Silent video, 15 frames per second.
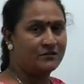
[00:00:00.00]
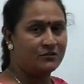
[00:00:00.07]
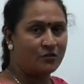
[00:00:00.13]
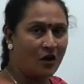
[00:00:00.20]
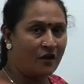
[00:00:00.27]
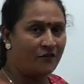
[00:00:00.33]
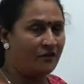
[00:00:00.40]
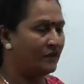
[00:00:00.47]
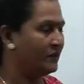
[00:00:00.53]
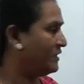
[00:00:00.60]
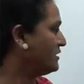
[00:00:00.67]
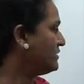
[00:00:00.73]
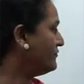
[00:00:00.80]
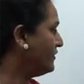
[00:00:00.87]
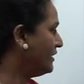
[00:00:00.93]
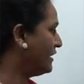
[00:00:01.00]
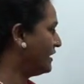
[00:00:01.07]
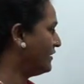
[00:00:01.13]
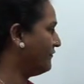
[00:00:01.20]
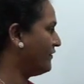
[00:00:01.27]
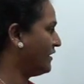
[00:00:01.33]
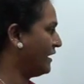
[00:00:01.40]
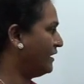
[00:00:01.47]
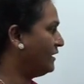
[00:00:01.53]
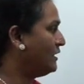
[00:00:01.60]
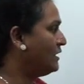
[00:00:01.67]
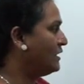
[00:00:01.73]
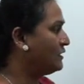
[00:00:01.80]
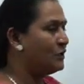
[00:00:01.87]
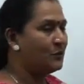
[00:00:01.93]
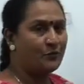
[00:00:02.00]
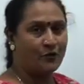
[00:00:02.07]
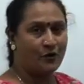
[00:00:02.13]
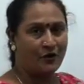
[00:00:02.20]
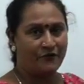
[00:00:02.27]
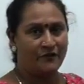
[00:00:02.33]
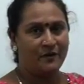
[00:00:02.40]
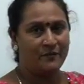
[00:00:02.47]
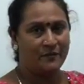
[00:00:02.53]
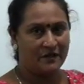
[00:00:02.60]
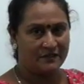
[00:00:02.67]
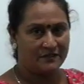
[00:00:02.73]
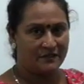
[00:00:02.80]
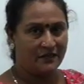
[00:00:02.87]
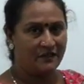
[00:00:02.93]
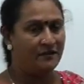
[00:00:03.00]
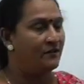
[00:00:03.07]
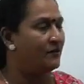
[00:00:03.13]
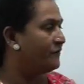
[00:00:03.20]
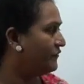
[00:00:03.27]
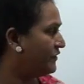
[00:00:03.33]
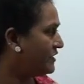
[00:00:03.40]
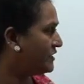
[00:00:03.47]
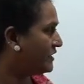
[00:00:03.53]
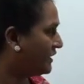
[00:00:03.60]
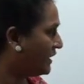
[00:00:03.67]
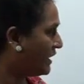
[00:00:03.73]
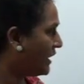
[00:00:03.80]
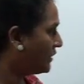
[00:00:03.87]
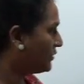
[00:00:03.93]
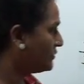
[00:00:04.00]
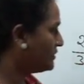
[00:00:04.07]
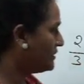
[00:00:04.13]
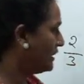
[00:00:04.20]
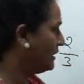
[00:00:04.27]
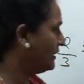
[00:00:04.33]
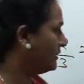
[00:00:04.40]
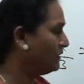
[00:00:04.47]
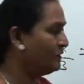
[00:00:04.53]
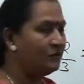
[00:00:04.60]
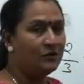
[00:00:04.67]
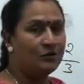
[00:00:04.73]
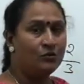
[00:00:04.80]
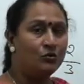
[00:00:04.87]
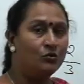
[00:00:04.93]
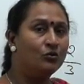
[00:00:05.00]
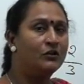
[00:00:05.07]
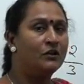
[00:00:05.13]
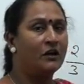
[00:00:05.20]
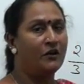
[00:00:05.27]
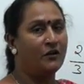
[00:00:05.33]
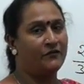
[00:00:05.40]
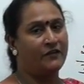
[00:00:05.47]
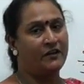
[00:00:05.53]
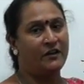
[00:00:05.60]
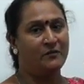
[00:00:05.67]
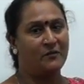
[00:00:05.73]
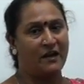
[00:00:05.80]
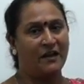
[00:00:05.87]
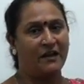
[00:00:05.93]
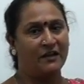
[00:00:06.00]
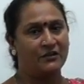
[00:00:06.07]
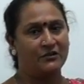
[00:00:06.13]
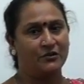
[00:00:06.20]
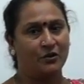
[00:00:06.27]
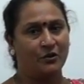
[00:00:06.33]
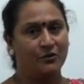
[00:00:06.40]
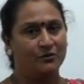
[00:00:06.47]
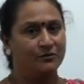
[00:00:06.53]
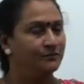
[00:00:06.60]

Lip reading: solving this, we can find the profit percent which he had to sell the 2/3 of the remaining stock.